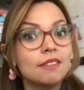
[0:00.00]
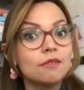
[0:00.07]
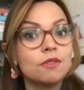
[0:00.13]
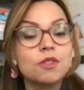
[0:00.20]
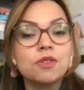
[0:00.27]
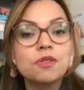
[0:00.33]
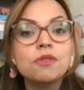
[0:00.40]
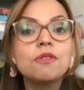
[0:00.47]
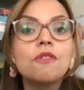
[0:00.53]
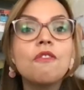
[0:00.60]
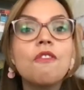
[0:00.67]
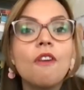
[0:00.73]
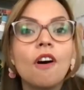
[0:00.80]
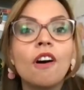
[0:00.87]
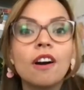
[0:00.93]
for too
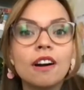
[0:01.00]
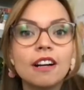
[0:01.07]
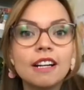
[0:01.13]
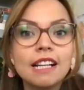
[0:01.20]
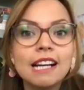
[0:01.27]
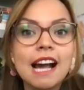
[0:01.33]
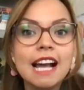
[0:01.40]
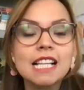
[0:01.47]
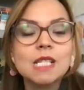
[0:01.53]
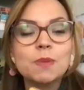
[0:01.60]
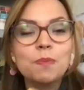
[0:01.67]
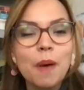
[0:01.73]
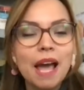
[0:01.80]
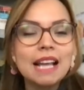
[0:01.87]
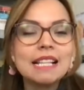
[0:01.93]
far,
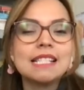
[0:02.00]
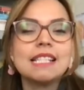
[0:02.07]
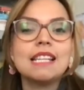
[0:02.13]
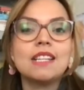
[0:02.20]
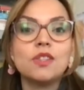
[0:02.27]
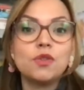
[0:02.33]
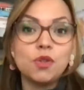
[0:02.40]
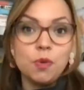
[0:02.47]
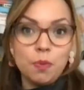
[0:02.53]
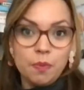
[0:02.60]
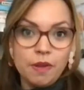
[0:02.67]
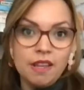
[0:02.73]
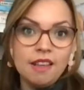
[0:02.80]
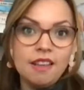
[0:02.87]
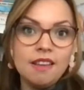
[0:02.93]
expecting to
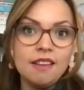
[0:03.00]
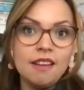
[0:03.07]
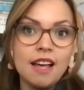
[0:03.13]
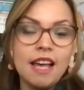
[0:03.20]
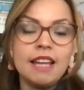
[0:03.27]
be